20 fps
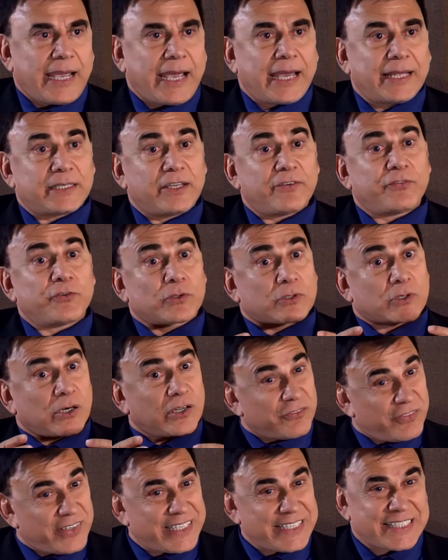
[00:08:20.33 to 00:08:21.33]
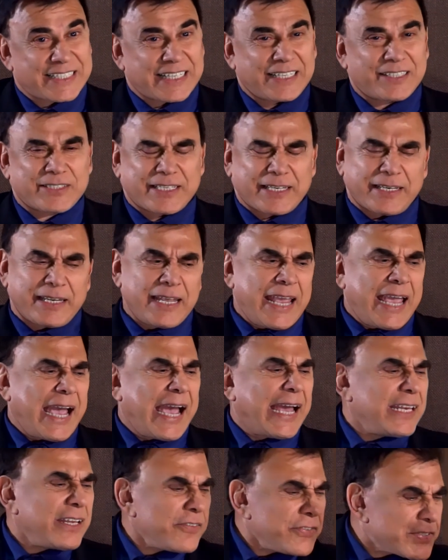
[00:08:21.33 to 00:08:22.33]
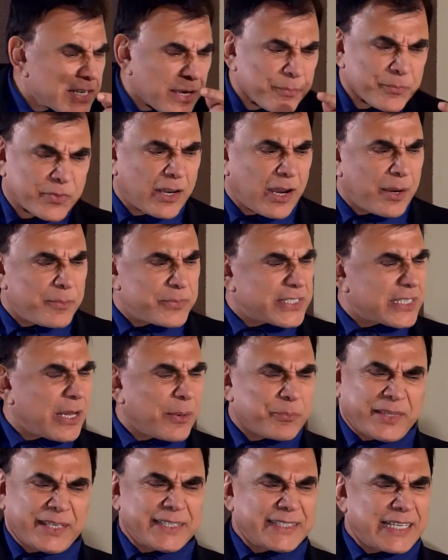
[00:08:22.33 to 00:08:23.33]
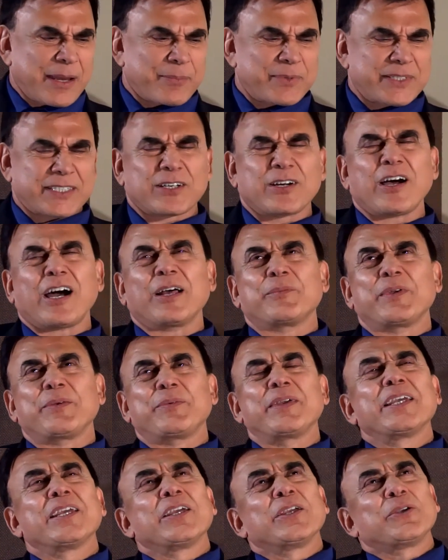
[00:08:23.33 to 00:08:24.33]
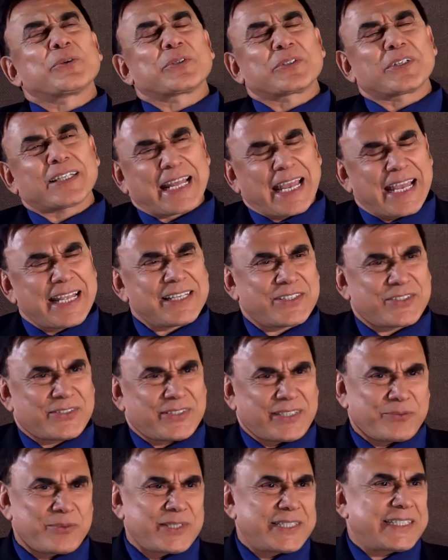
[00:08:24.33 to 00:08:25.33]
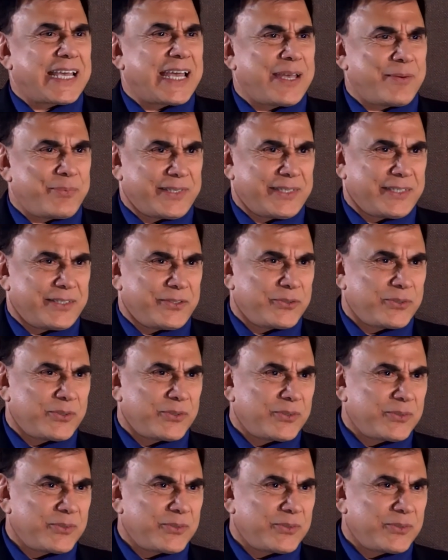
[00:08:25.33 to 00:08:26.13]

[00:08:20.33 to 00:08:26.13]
And if you're convinced that it's it, and if sometimes some things happen, say, God, maybe you're not answering what's happening,